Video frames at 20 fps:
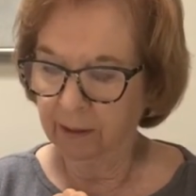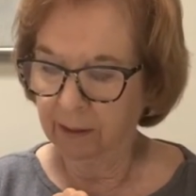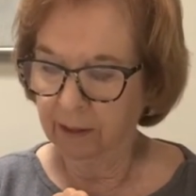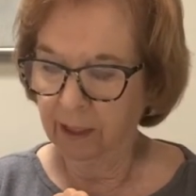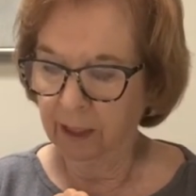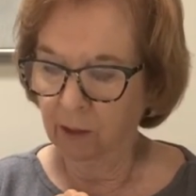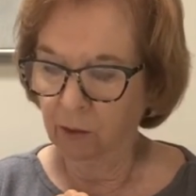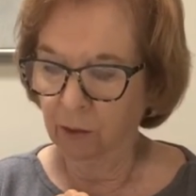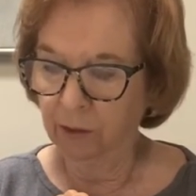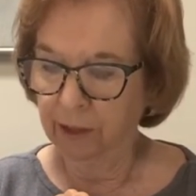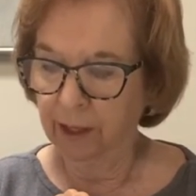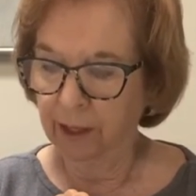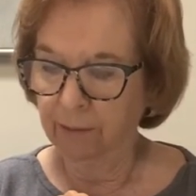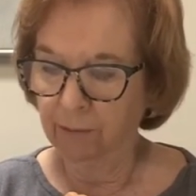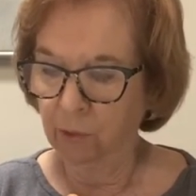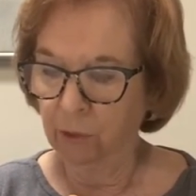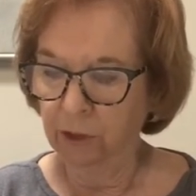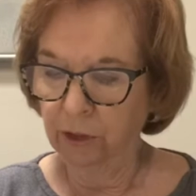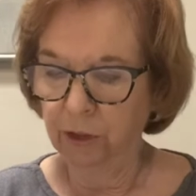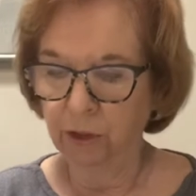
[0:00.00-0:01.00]
Take all that
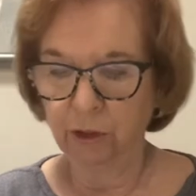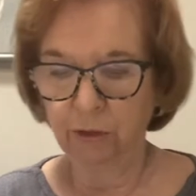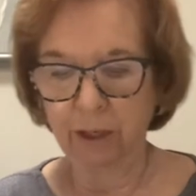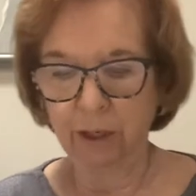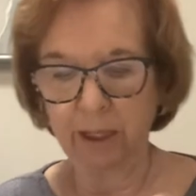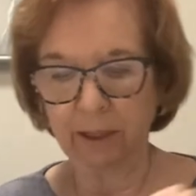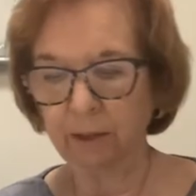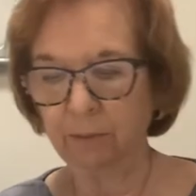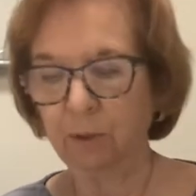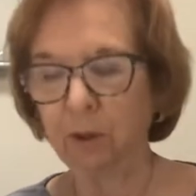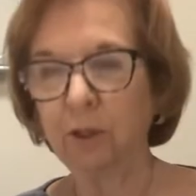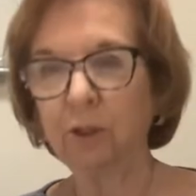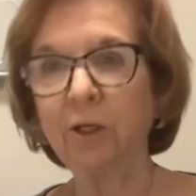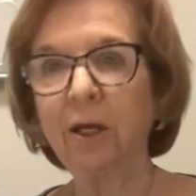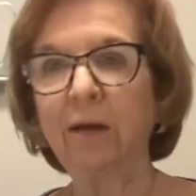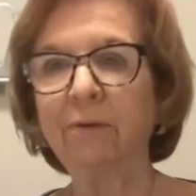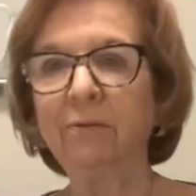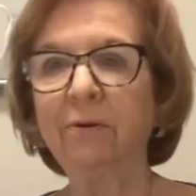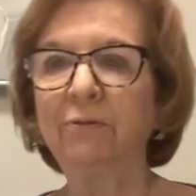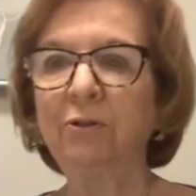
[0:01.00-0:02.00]
moisture out of the brush.
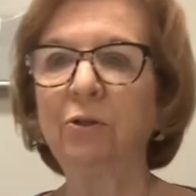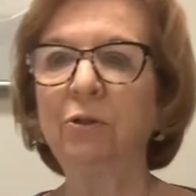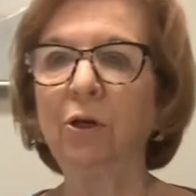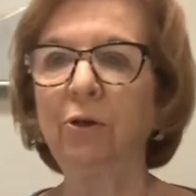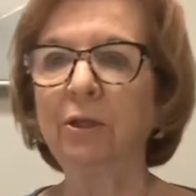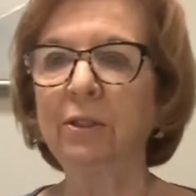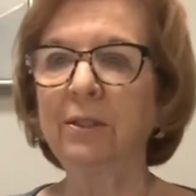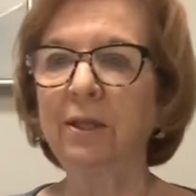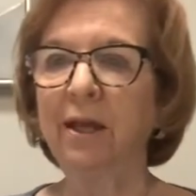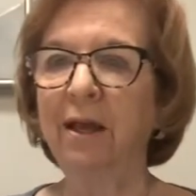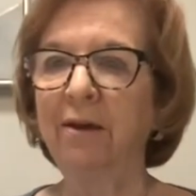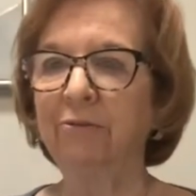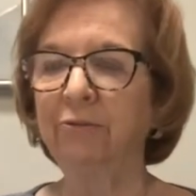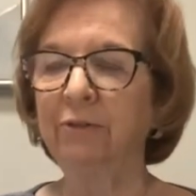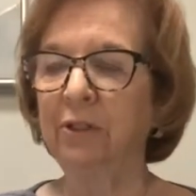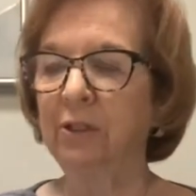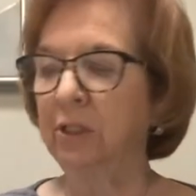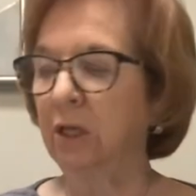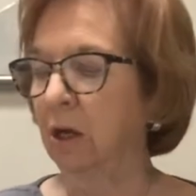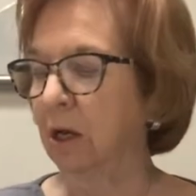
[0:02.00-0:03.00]
If you notice,
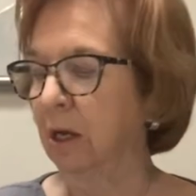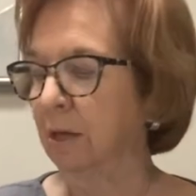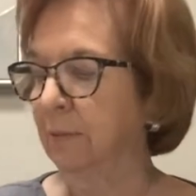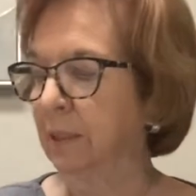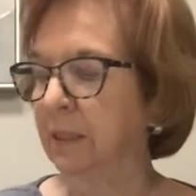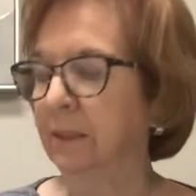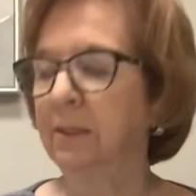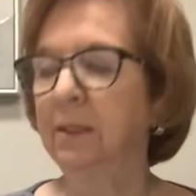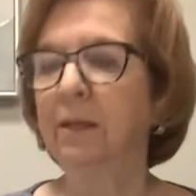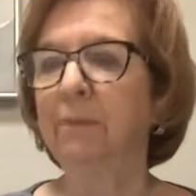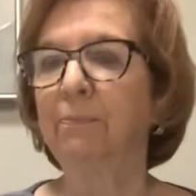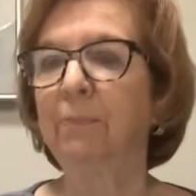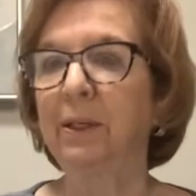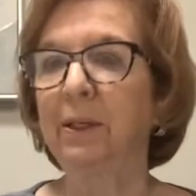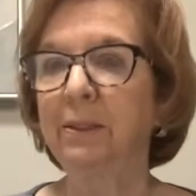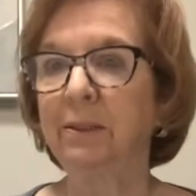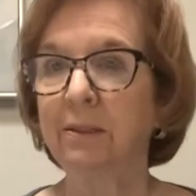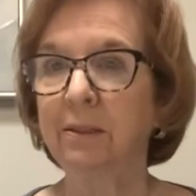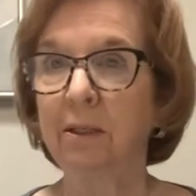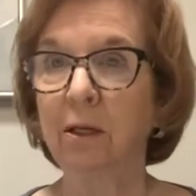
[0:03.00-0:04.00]
every time I dip, I
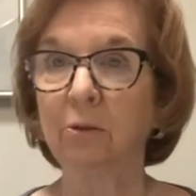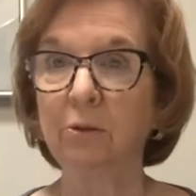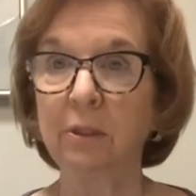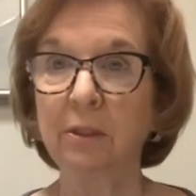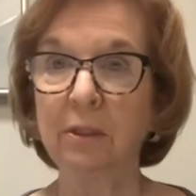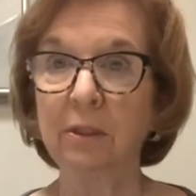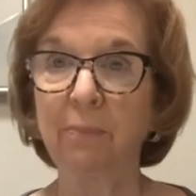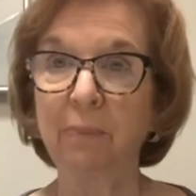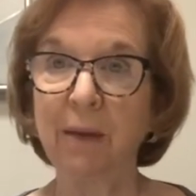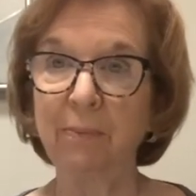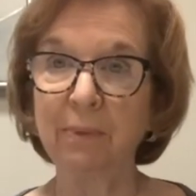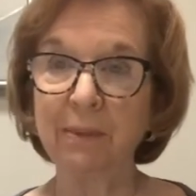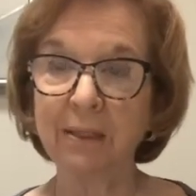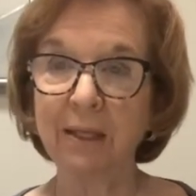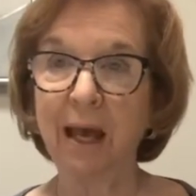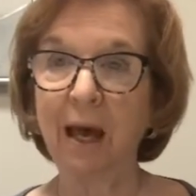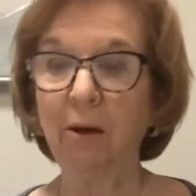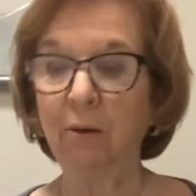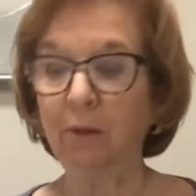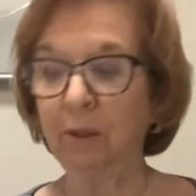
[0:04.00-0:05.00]
go to the paper
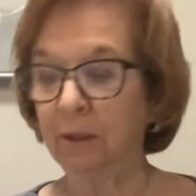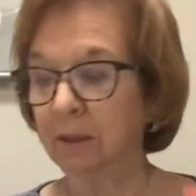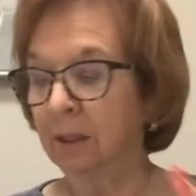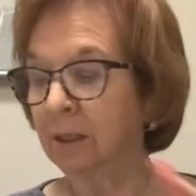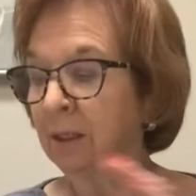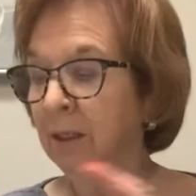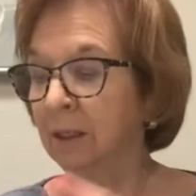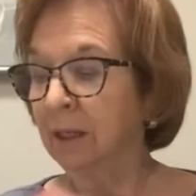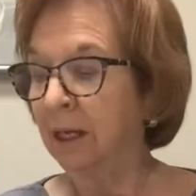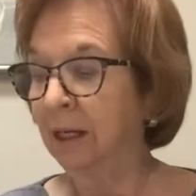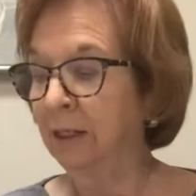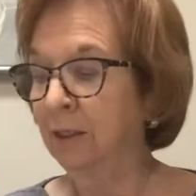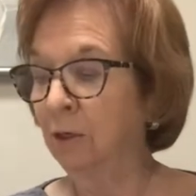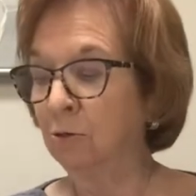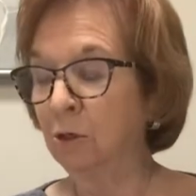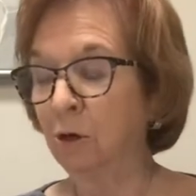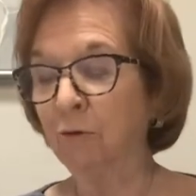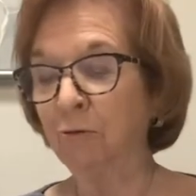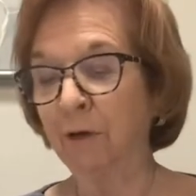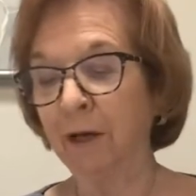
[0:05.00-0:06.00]
towel. I
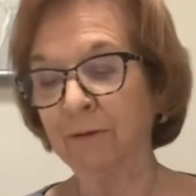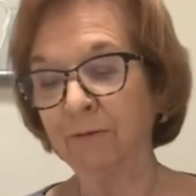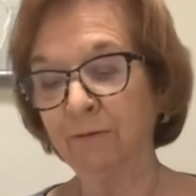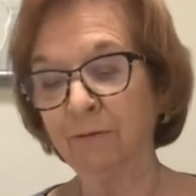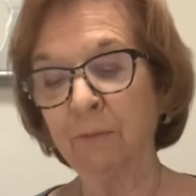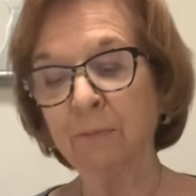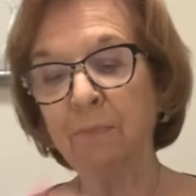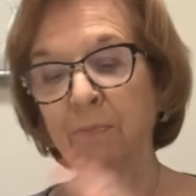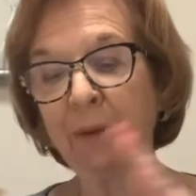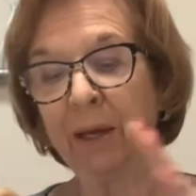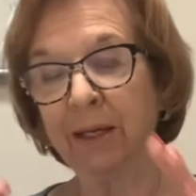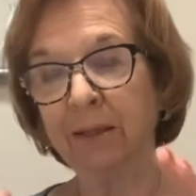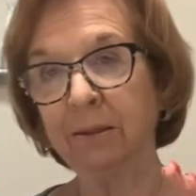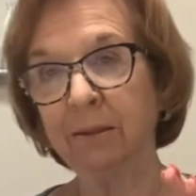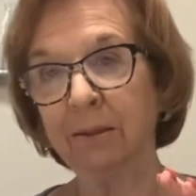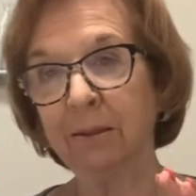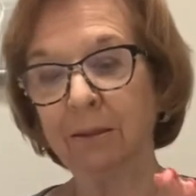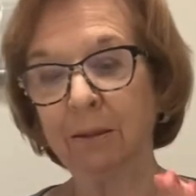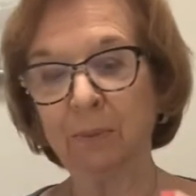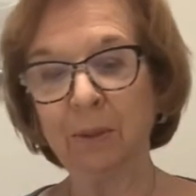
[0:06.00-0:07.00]
don't go right from paint
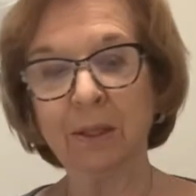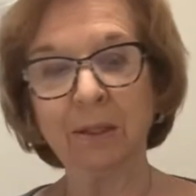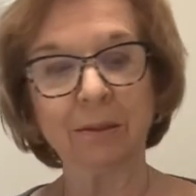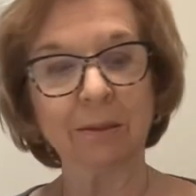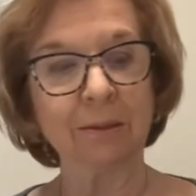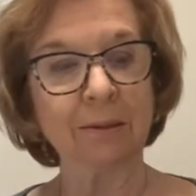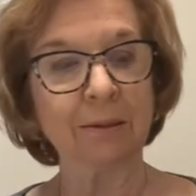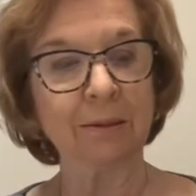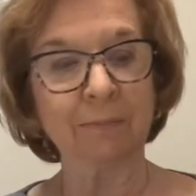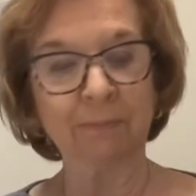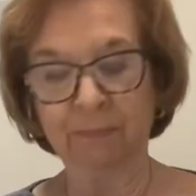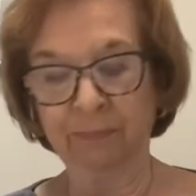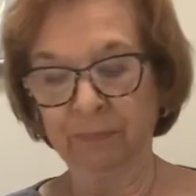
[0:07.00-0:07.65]
to the piece.